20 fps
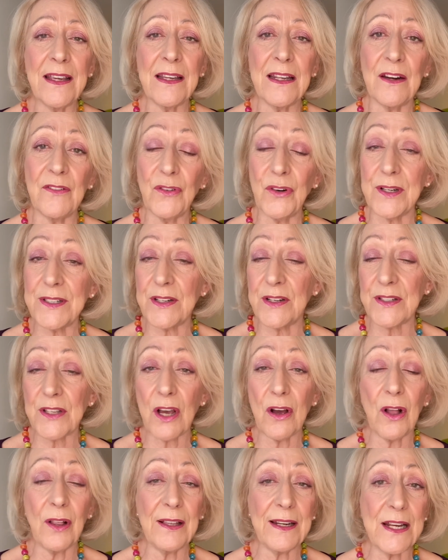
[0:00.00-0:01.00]
And of course, there's the
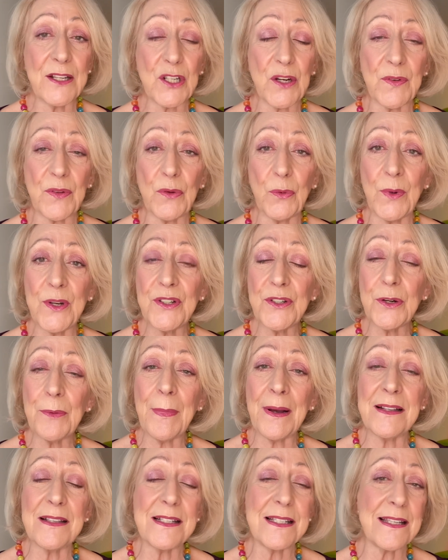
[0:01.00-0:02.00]
holidays over the winter
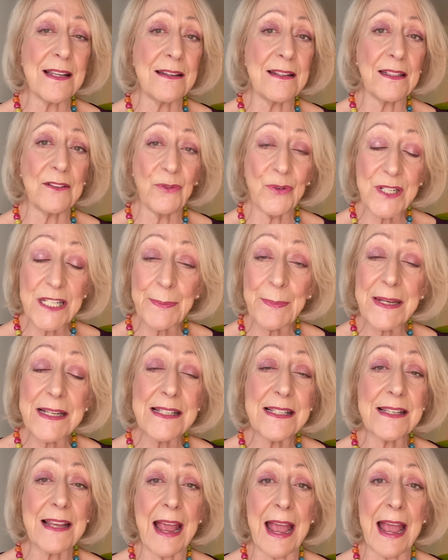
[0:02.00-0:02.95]
months and Christmas